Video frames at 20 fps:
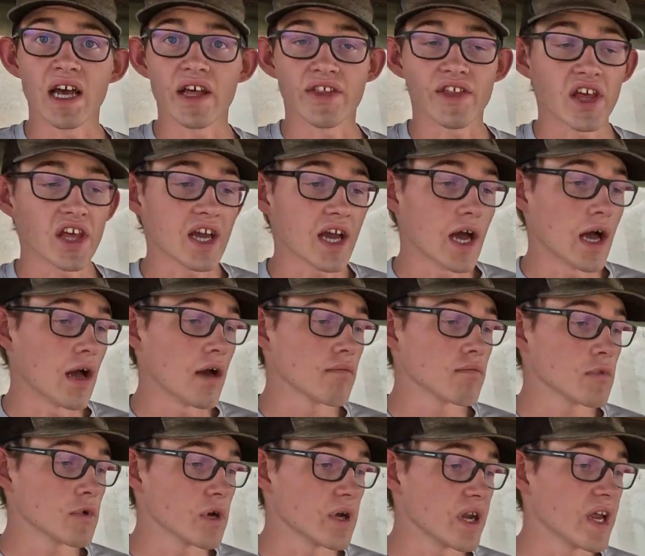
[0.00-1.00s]
I think
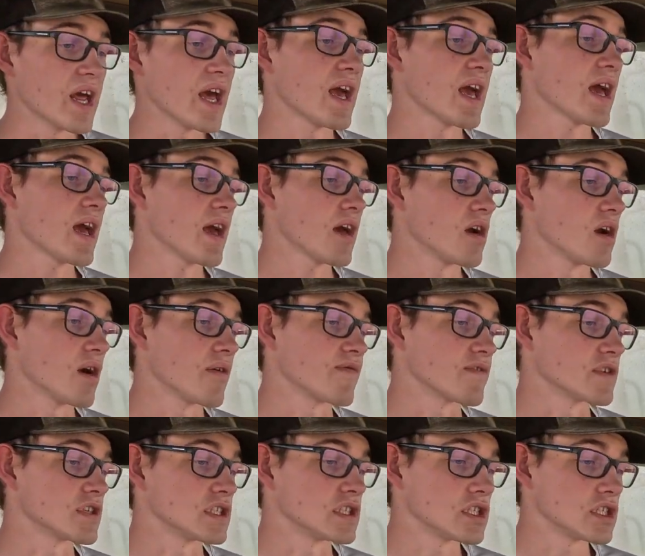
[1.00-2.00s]
I'm going to head off
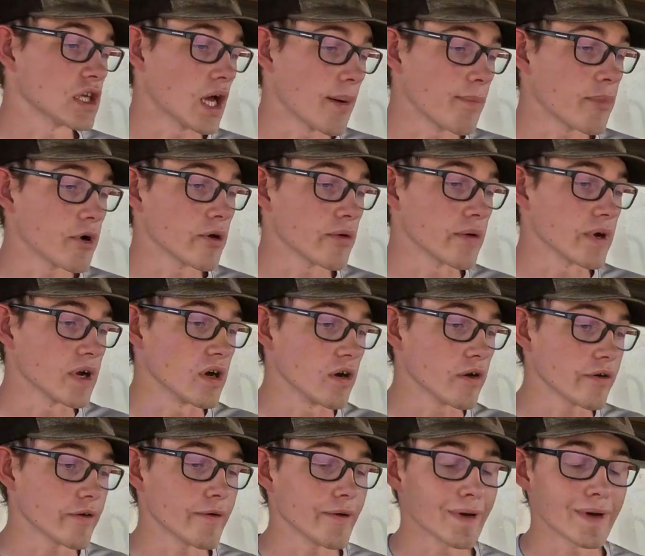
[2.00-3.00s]
for supper
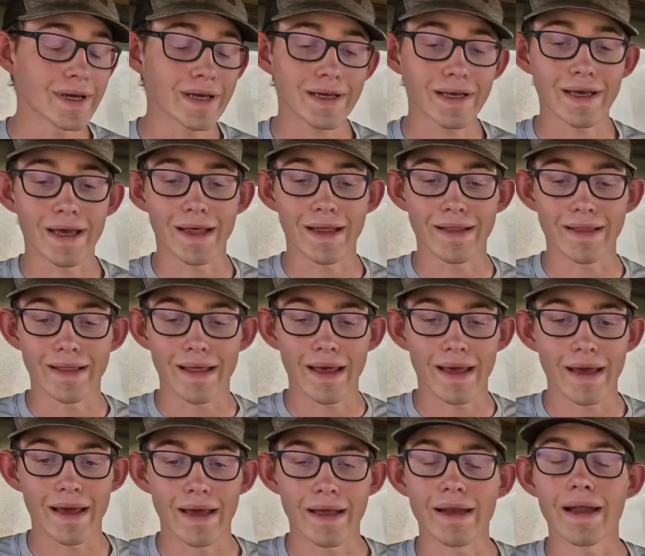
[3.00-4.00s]
real quick, and
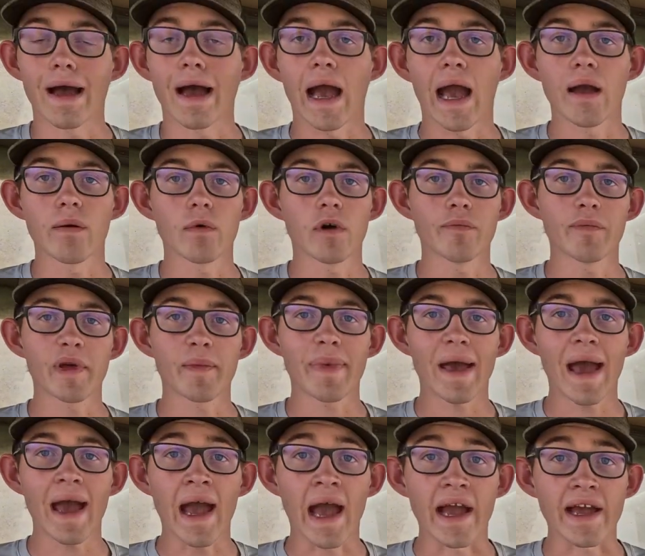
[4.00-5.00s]
then I will be
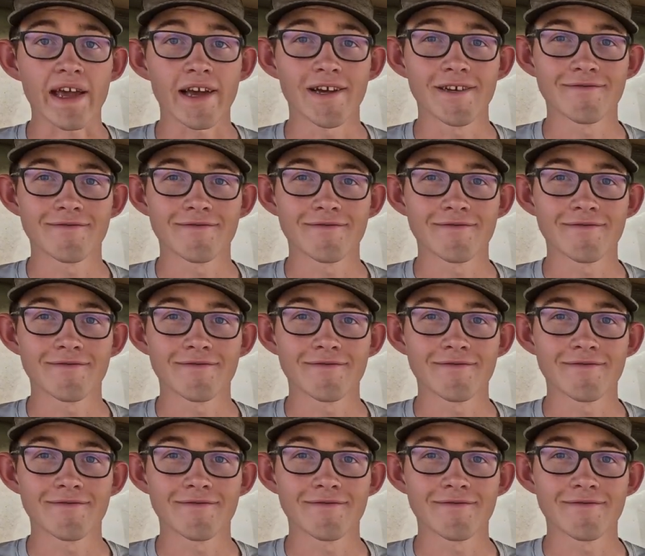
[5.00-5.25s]
back.